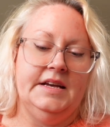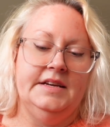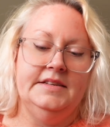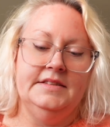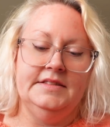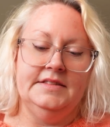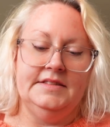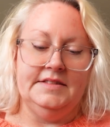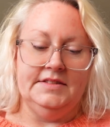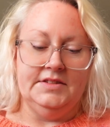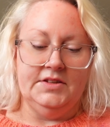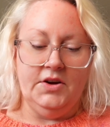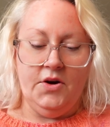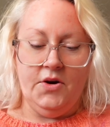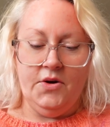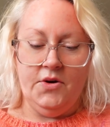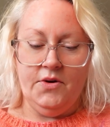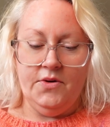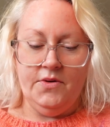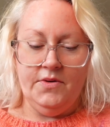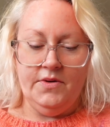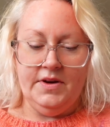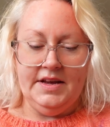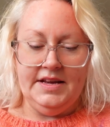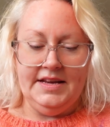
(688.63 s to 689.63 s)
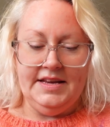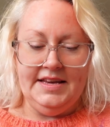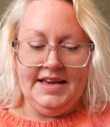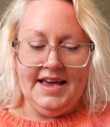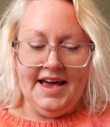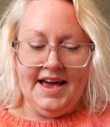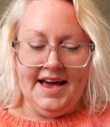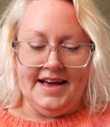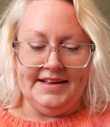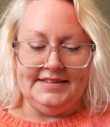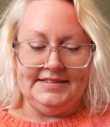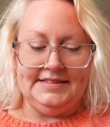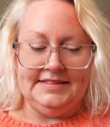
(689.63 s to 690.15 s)
So
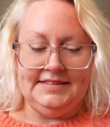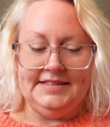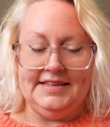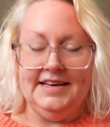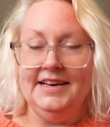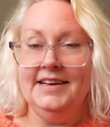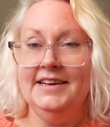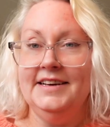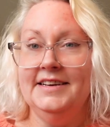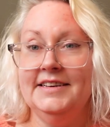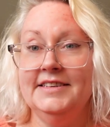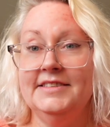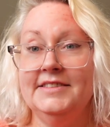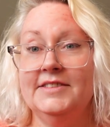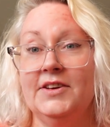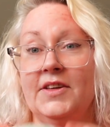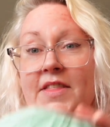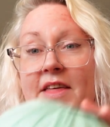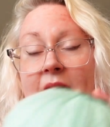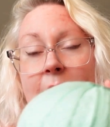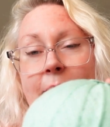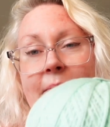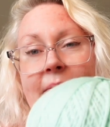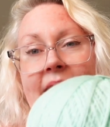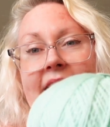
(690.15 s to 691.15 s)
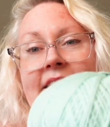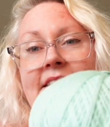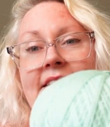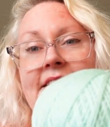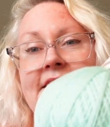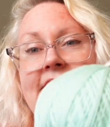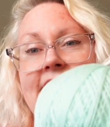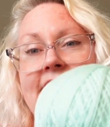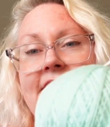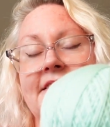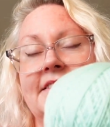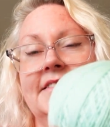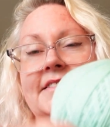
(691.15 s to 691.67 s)
yes, so that
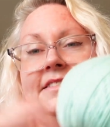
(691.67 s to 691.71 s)
meant